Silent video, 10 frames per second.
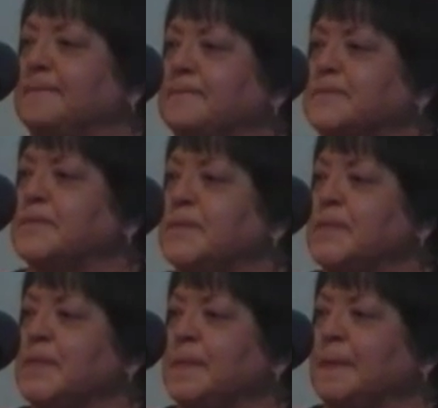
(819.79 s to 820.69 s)

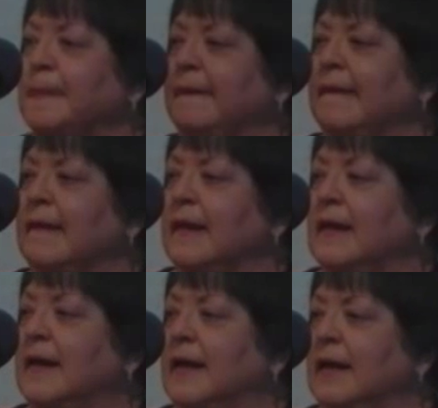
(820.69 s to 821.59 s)

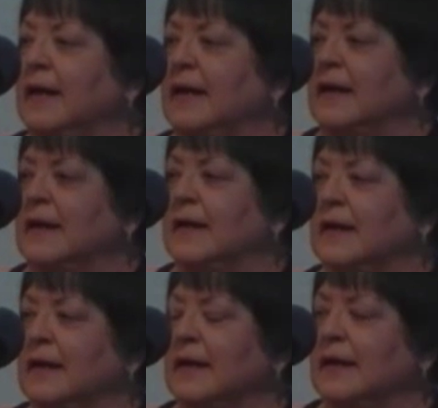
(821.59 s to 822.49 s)

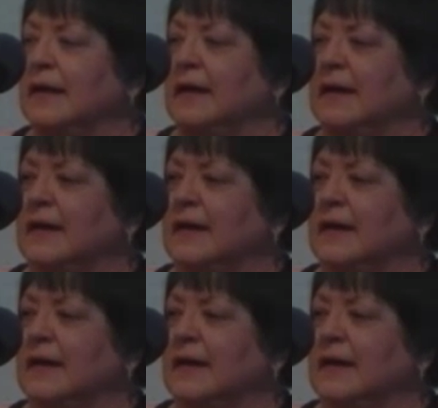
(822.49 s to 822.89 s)
Nothing is said.